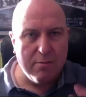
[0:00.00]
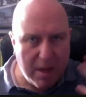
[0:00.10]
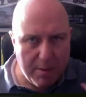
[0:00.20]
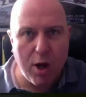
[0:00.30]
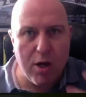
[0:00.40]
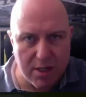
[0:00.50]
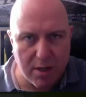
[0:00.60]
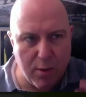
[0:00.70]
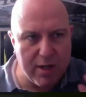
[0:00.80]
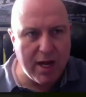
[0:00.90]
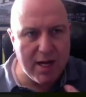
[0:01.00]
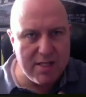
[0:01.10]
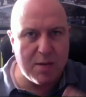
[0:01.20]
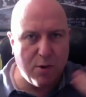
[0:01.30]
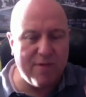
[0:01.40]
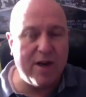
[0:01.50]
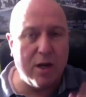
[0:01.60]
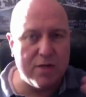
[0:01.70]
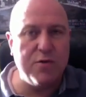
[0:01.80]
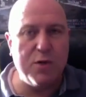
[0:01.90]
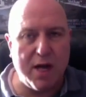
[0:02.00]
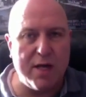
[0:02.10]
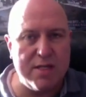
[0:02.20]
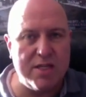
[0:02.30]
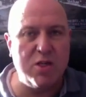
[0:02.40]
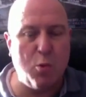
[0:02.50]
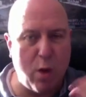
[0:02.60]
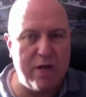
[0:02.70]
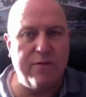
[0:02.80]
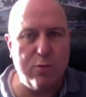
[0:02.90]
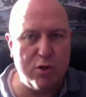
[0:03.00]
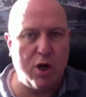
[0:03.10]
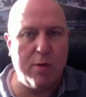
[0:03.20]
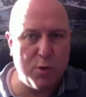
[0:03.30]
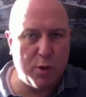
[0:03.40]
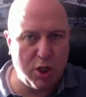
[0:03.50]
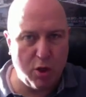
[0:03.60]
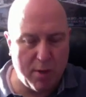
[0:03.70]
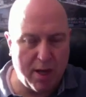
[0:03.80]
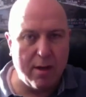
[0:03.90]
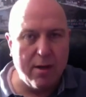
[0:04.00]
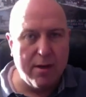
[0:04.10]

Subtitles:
me personally, when you get a dip where I've had last few days, this is a wonderful time to accumulate.